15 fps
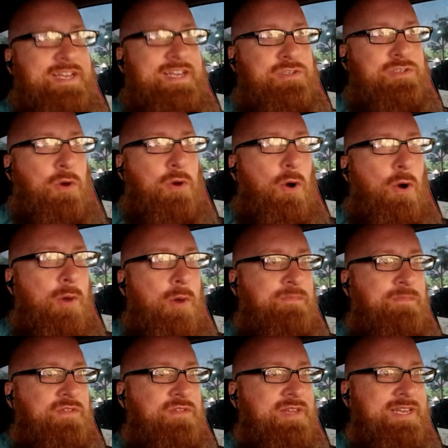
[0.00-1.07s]
So
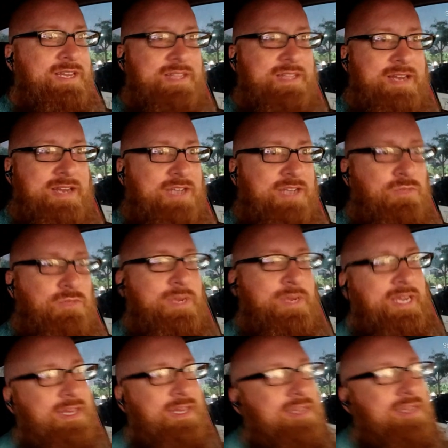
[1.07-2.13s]
hopefully in the next week,